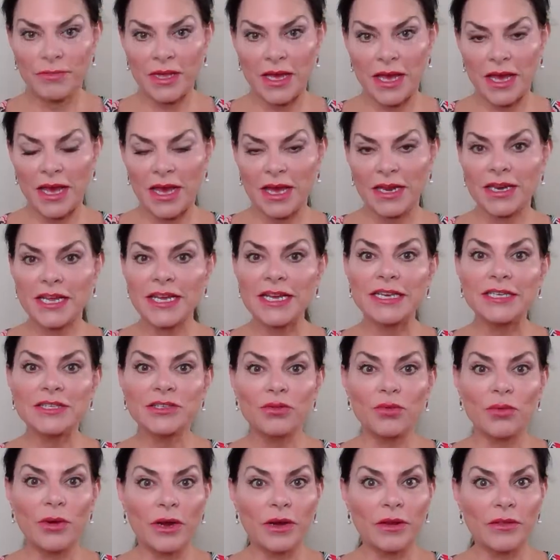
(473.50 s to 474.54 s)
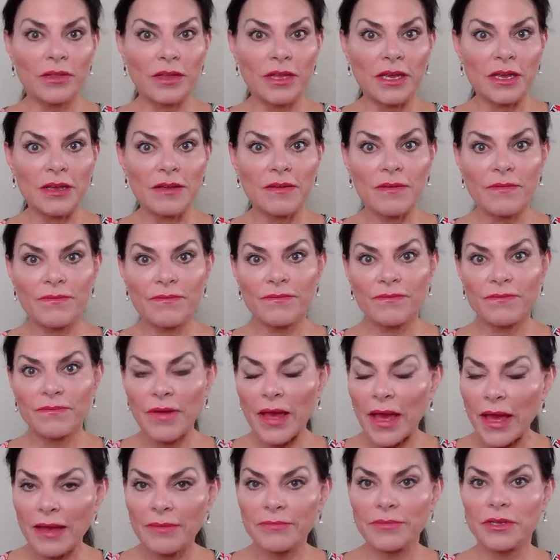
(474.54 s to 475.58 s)
that is where the
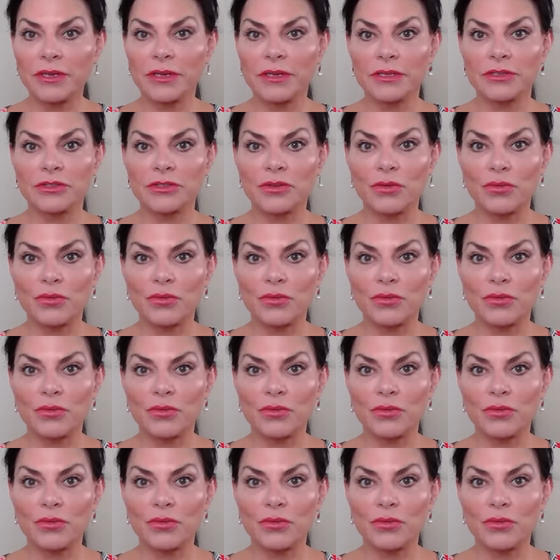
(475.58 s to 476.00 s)
fabulous